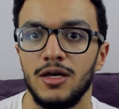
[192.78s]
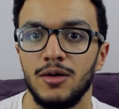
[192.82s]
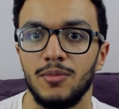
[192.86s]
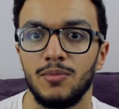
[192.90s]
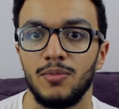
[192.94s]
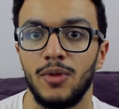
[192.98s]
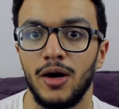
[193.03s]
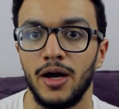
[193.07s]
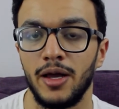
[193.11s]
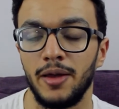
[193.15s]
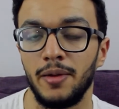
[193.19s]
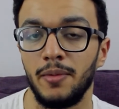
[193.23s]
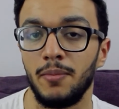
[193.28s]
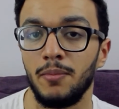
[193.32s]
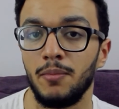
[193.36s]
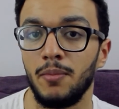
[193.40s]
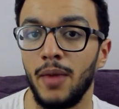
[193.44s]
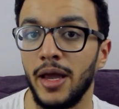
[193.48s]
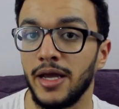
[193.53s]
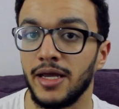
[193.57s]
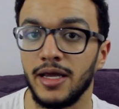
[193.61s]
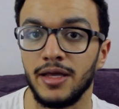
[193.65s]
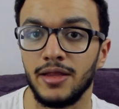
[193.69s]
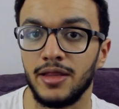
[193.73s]
by
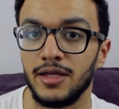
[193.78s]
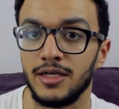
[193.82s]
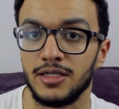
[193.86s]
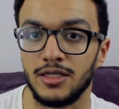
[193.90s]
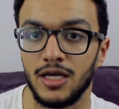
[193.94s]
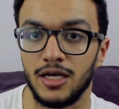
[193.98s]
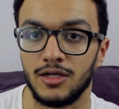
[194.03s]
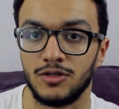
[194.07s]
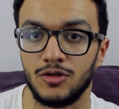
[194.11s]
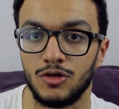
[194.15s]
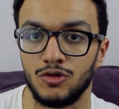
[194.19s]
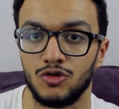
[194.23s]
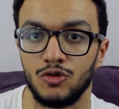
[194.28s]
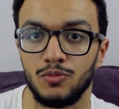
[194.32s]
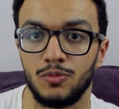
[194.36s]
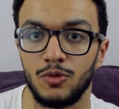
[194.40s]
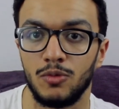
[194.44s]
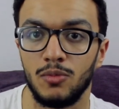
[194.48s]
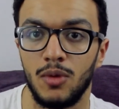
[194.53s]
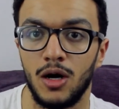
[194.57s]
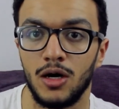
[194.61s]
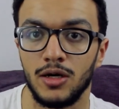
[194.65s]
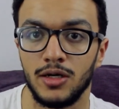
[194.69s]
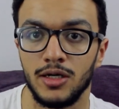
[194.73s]
making these extra
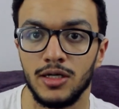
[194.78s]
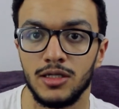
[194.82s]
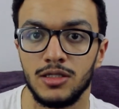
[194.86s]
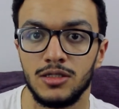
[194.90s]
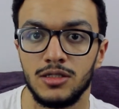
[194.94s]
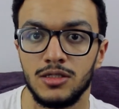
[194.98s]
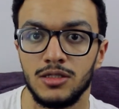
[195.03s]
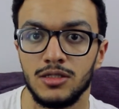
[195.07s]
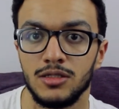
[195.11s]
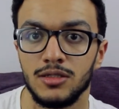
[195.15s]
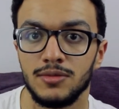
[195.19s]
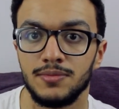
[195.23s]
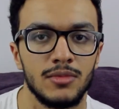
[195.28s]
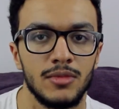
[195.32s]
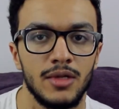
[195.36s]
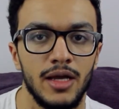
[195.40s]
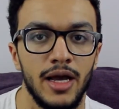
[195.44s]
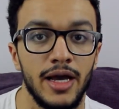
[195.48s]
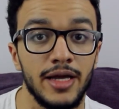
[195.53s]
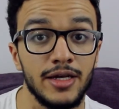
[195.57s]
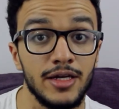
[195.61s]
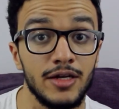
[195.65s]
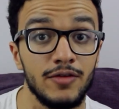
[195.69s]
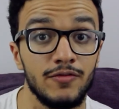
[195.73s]
supermarkets
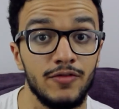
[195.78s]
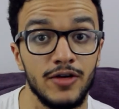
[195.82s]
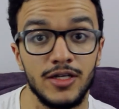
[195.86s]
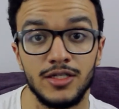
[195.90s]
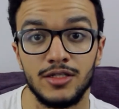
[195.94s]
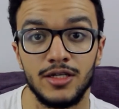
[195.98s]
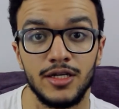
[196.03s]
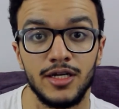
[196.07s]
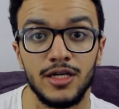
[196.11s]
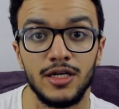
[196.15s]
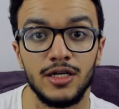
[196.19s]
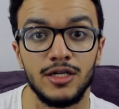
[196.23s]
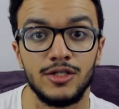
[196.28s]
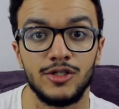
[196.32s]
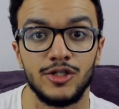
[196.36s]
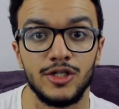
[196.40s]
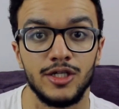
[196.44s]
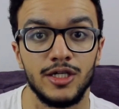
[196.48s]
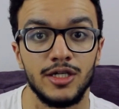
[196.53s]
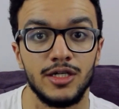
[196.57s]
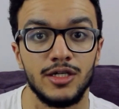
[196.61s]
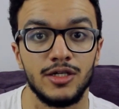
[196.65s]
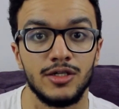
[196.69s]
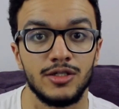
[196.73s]
and investing in
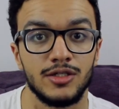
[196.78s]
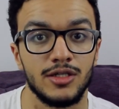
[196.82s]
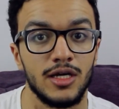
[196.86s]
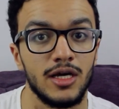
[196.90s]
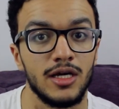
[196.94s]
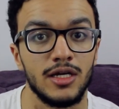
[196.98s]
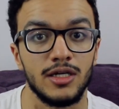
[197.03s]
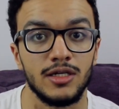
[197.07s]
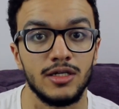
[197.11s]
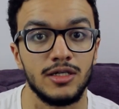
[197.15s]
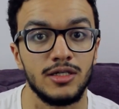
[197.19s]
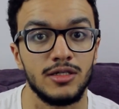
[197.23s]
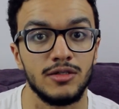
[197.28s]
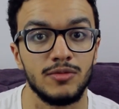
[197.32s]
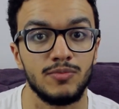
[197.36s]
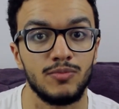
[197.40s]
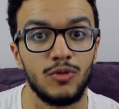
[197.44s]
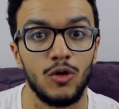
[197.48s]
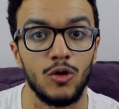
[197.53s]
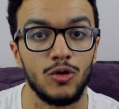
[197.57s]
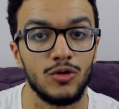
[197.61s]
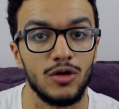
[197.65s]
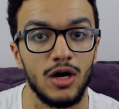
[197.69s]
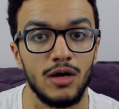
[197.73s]
engineers and
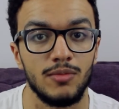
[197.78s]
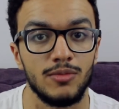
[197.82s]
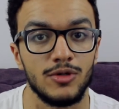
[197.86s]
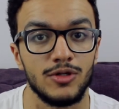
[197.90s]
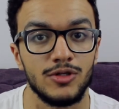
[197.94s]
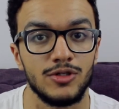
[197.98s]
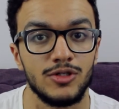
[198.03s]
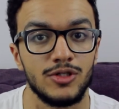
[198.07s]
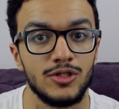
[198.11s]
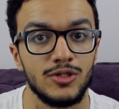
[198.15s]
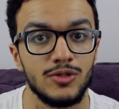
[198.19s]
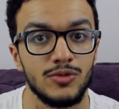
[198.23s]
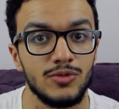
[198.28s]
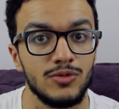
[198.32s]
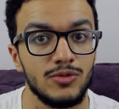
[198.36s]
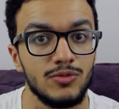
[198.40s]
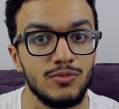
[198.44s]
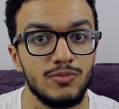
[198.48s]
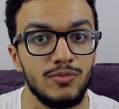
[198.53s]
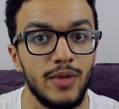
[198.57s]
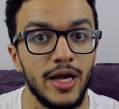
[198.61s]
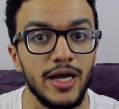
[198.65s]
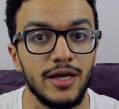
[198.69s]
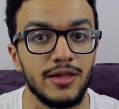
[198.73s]
programmers to
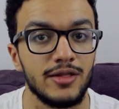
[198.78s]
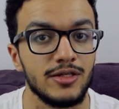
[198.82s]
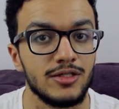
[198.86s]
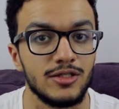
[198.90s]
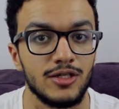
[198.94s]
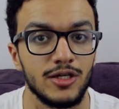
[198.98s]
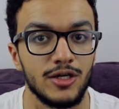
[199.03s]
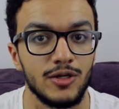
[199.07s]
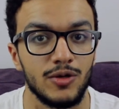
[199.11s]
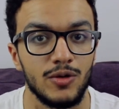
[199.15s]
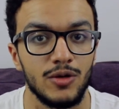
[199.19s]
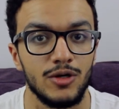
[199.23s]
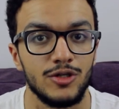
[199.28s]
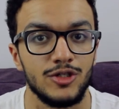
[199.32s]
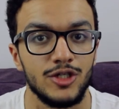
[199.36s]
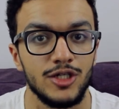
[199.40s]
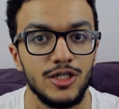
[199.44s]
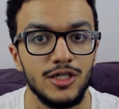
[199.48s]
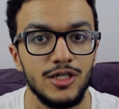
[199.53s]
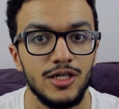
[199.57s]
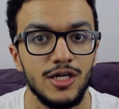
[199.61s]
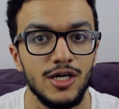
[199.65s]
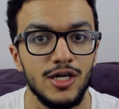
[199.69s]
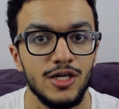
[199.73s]
make this
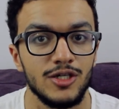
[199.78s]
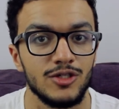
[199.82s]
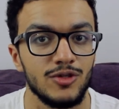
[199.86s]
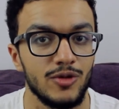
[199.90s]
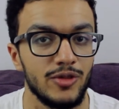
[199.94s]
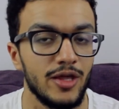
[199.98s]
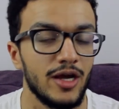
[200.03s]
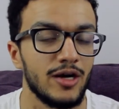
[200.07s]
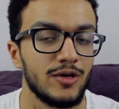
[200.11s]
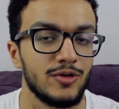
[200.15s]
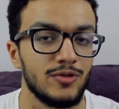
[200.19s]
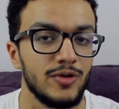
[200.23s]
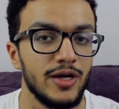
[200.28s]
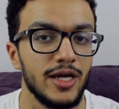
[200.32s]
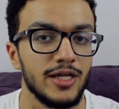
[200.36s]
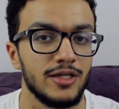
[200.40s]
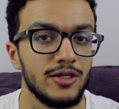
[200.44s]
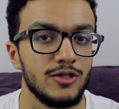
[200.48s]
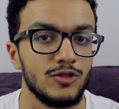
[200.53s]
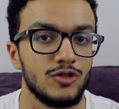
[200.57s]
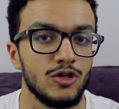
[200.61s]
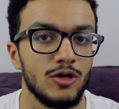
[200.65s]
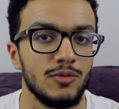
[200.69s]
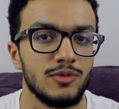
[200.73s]
technology. So they're
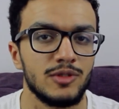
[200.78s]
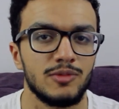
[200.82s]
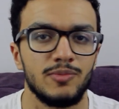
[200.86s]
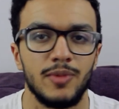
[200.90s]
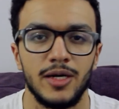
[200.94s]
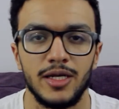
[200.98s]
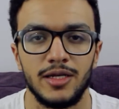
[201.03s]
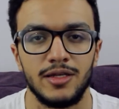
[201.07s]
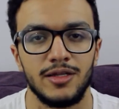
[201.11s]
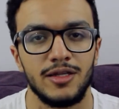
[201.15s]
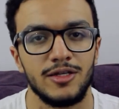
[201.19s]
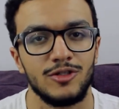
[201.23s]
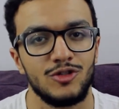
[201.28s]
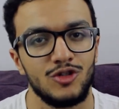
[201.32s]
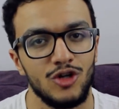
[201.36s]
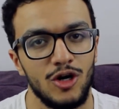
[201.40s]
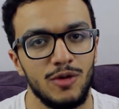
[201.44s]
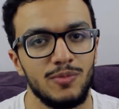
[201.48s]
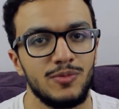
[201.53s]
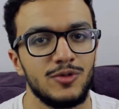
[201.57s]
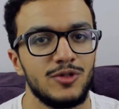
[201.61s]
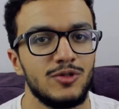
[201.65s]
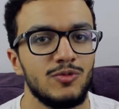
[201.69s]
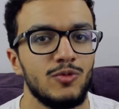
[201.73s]
creating jobs, but the
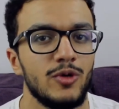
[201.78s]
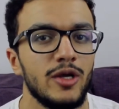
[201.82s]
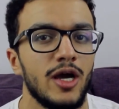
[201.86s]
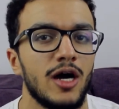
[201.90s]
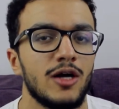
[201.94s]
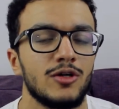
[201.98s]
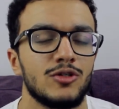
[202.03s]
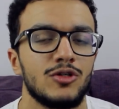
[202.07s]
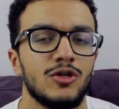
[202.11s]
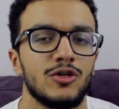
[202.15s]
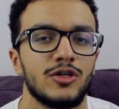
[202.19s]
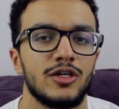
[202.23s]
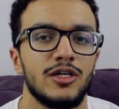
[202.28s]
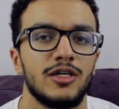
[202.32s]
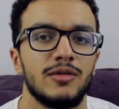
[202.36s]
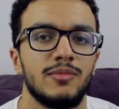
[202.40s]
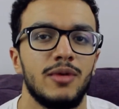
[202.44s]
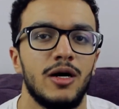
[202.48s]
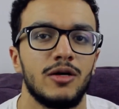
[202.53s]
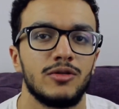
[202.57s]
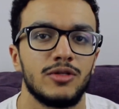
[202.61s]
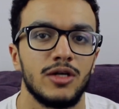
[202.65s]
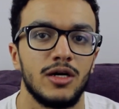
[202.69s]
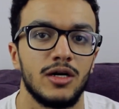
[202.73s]
jobs we are talking
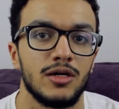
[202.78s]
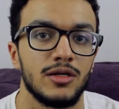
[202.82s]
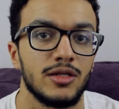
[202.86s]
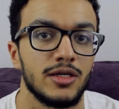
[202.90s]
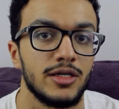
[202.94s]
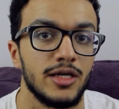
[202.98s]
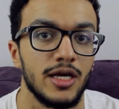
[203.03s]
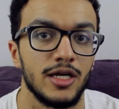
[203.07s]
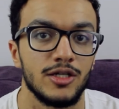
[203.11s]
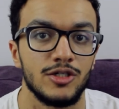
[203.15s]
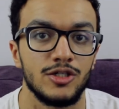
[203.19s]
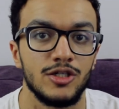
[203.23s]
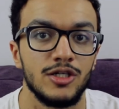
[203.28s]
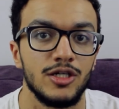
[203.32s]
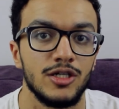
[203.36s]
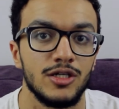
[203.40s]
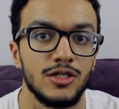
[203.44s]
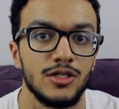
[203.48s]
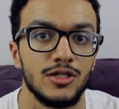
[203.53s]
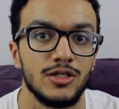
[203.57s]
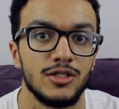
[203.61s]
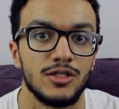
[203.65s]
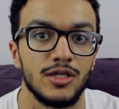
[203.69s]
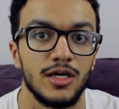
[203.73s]
about are the
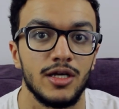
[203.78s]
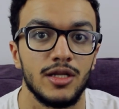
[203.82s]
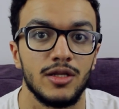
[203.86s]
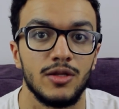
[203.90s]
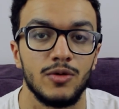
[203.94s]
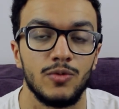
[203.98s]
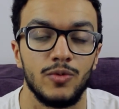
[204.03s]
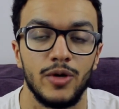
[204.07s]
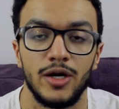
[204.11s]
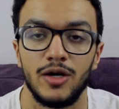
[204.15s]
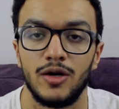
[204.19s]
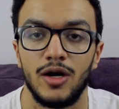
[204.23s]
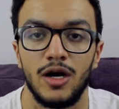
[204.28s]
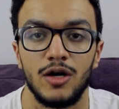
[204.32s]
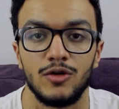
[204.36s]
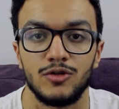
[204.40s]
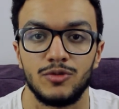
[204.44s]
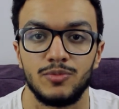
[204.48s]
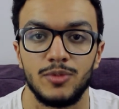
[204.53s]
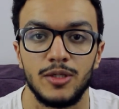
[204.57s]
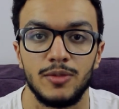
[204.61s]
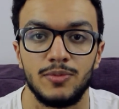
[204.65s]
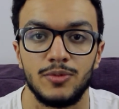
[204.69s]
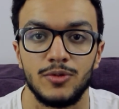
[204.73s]
cashiers and the
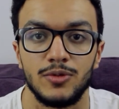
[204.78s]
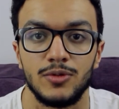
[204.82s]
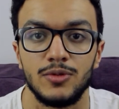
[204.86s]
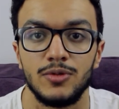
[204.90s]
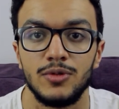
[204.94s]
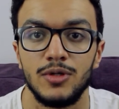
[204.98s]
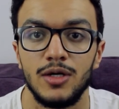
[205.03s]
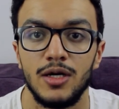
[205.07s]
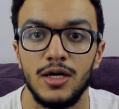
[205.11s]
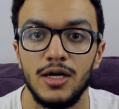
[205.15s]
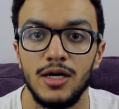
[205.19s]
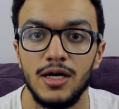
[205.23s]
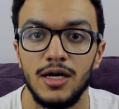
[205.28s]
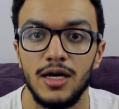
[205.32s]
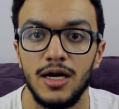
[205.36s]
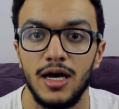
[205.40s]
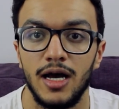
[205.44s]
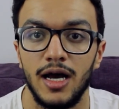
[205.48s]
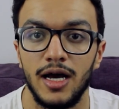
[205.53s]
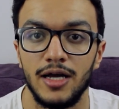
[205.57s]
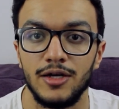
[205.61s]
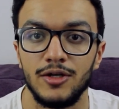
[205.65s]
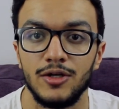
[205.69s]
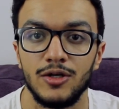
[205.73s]
warehouse people
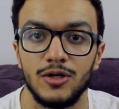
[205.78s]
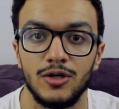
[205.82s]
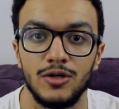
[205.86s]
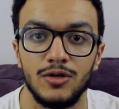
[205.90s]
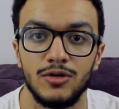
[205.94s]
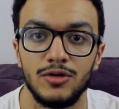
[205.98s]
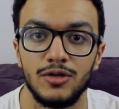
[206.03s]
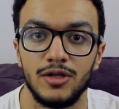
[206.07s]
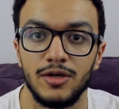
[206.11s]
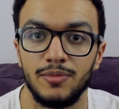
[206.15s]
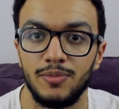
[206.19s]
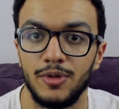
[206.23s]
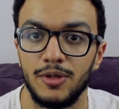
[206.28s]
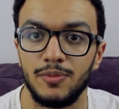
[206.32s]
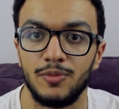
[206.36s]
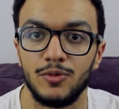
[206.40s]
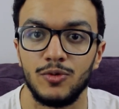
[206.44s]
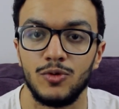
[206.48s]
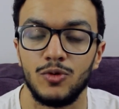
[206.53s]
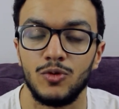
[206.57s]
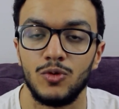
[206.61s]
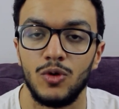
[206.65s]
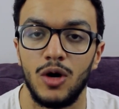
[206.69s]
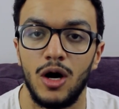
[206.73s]
and, you know, the
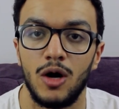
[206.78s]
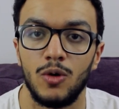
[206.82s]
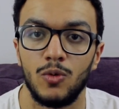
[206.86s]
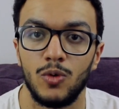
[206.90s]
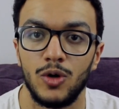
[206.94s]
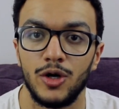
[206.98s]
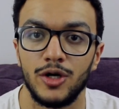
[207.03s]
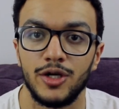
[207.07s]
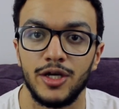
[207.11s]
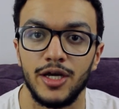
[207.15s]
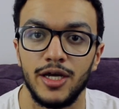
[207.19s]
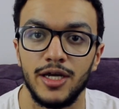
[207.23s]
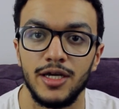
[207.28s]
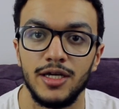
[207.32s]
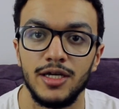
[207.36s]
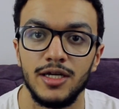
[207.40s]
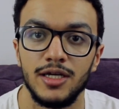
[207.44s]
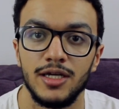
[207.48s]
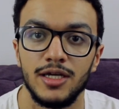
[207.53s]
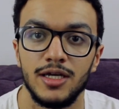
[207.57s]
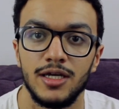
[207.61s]
people who are working